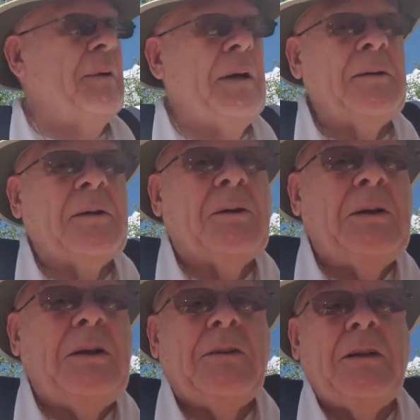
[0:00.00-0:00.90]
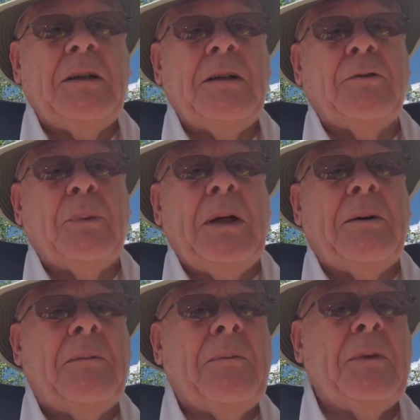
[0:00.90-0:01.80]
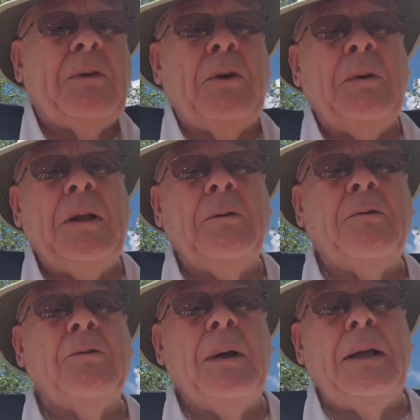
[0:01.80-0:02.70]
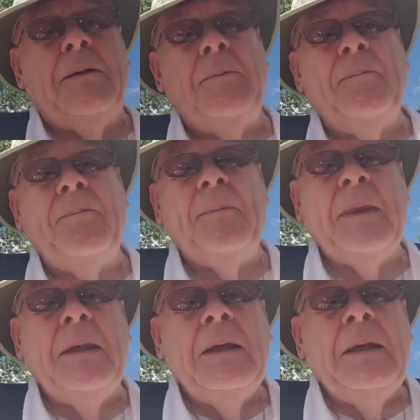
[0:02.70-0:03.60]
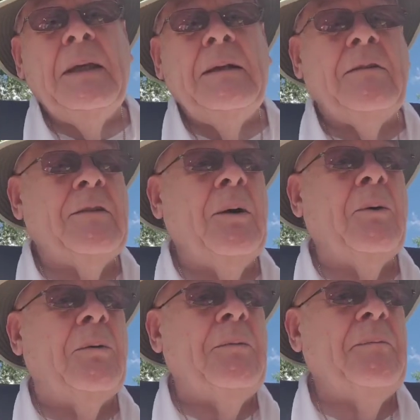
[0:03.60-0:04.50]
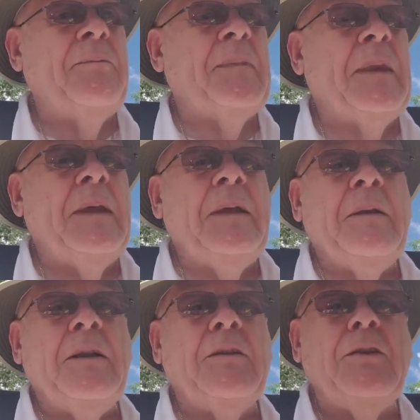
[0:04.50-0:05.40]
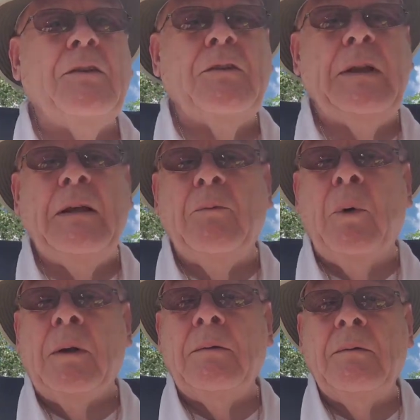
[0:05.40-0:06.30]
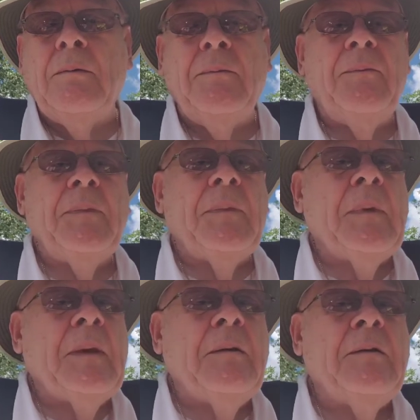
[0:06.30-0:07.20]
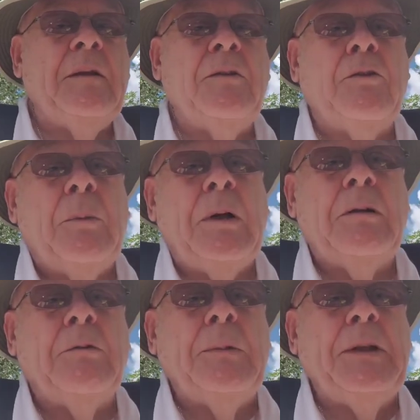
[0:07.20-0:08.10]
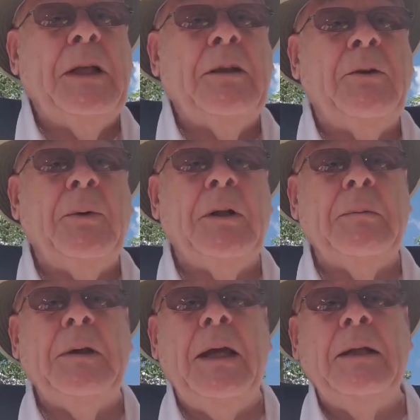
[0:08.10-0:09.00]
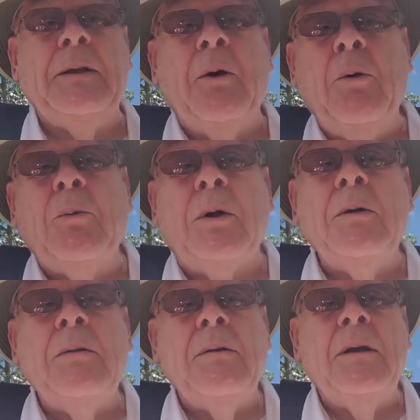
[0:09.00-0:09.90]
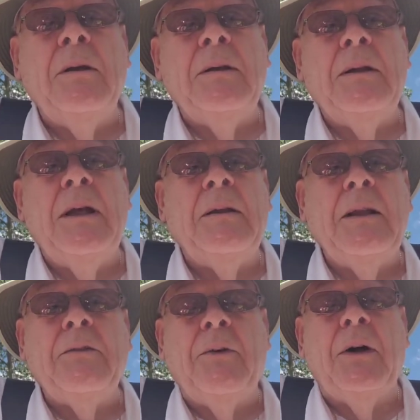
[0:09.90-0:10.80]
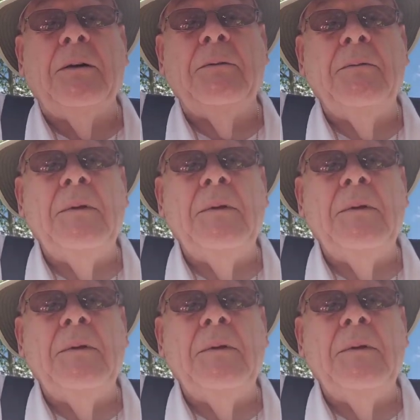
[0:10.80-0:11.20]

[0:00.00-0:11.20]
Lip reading: other goodies in it as well. It turned out great. And so, this is day 1. Tomorrow will be day 2, and I'll be heading homeward, and that's fine.